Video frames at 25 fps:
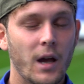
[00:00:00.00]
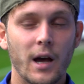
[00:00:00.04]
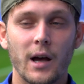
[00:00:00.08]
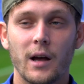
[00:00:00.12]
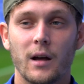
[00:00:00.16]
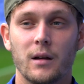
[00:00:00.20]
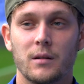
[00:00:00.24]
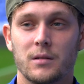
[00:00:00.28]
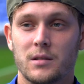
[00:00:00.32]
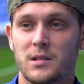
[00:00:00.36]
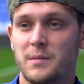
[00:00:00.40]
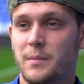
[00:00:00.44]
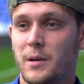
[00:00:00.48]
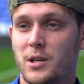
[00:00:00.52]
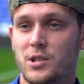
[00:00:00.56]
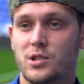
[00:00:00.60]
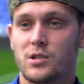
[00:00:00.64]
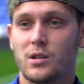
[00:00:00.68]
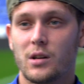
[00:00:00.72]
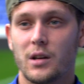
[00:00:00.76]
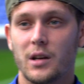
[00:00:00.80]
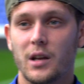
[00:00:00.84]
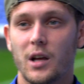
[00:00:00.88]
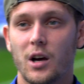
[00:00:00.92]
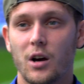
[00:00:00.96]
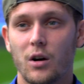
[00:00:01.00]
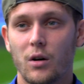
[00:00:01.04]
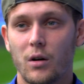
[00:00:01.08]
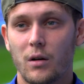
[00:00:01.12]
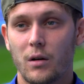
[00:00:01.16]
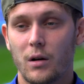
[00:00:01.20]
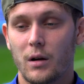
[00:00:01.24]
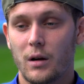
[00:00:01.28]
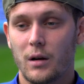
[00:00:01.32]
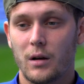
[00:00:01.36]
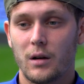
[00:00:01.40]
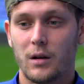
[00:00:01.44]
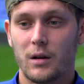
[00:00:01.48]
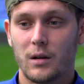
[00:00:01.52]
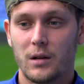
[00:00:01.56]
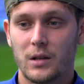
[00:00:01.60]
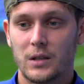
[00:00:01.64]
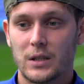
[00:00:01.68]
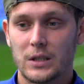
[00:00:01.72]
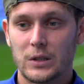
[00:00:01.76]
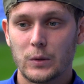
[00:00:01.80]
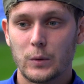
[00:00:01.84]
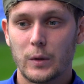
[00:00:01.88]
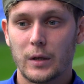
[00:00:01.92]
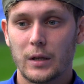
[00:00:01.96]
Yeah, especially
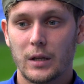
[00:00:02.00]
now